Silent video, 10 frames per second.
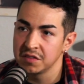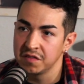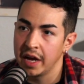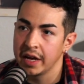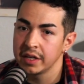to
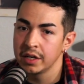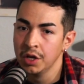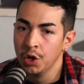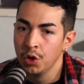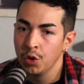find
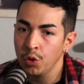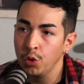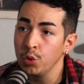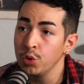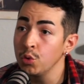
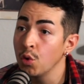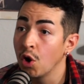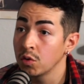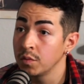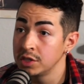who you
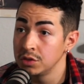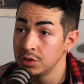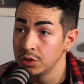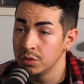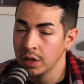are and what you
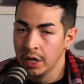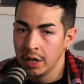do.